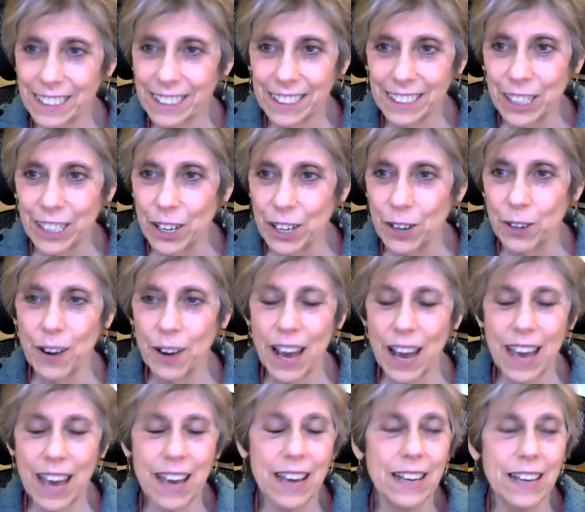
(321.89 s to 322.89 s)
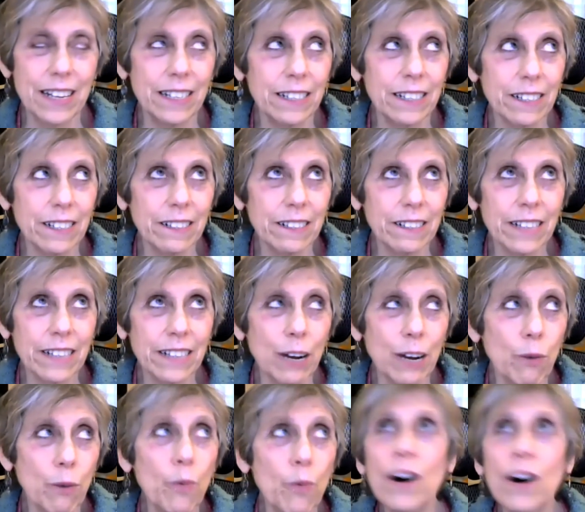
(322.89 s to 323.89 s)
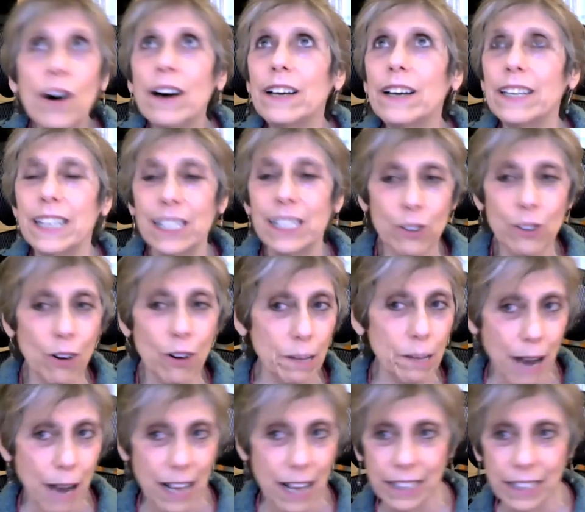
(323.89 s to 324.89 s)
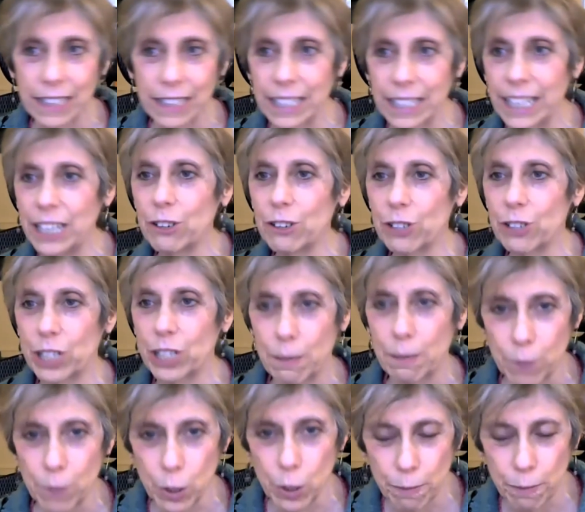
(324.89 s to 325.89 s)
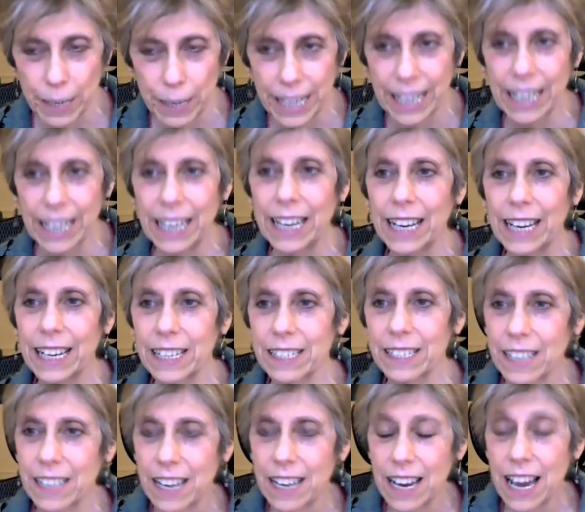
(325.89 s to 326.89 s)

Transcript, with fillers: you know, and like one is all about leadership, new beginnings.